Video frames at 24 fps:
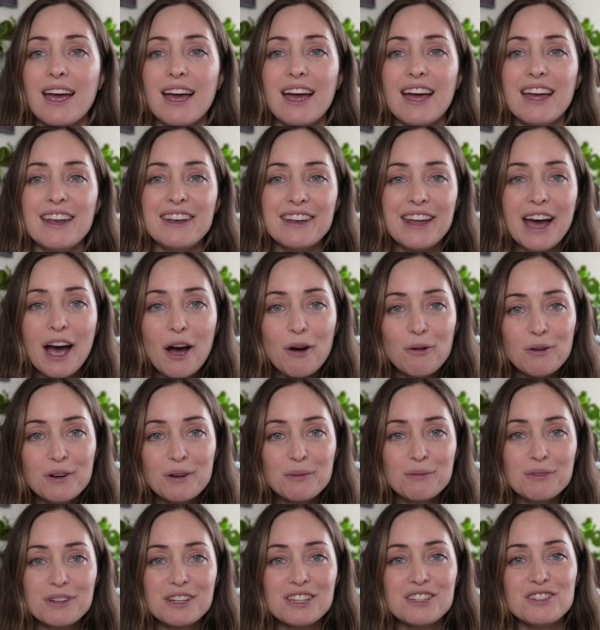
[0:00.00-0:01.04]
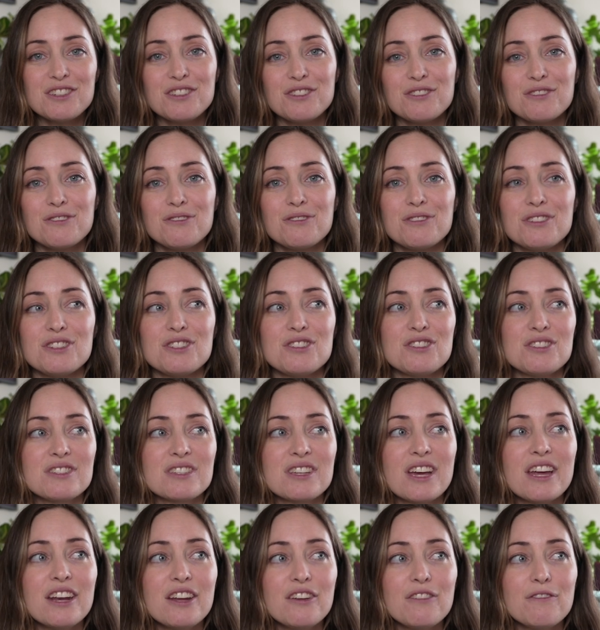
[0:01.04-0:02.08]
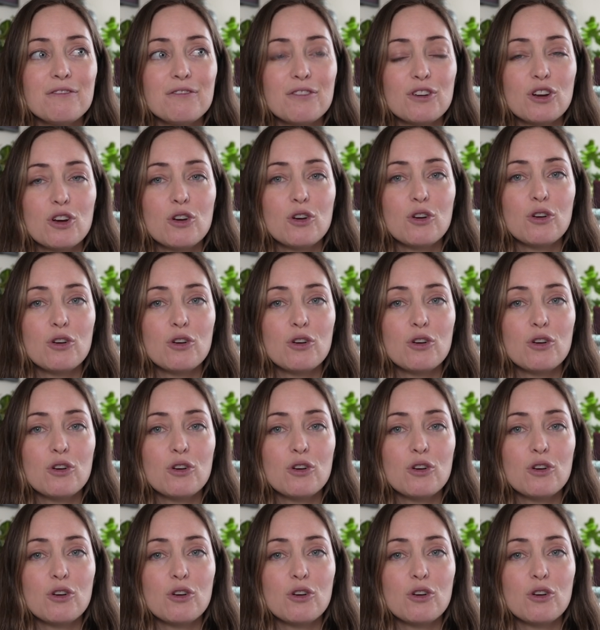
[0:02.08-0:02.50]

and now what I'm gonna do is just kind of